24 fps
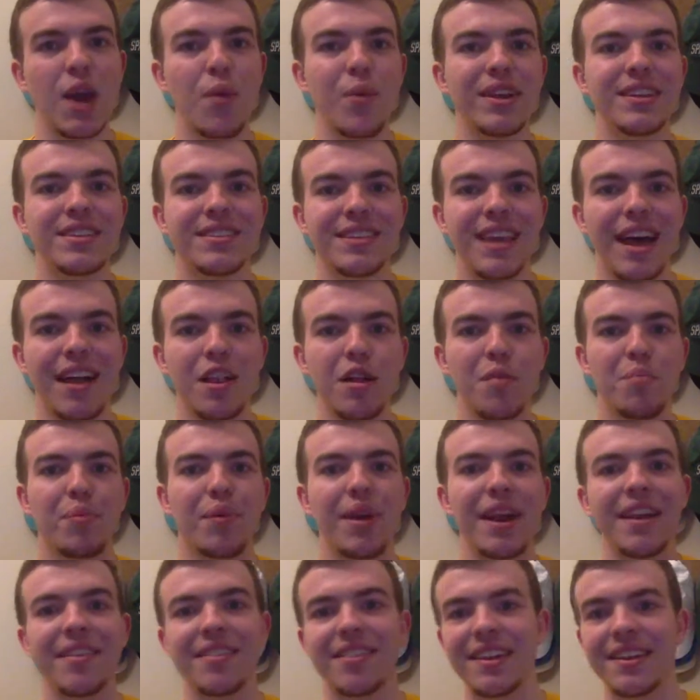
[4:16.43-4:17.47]
we
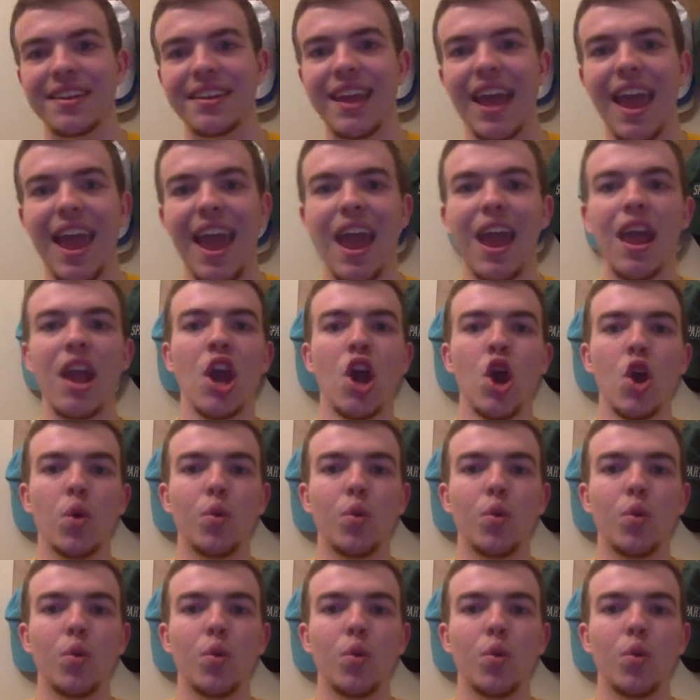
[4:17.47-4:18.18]
celebrate the day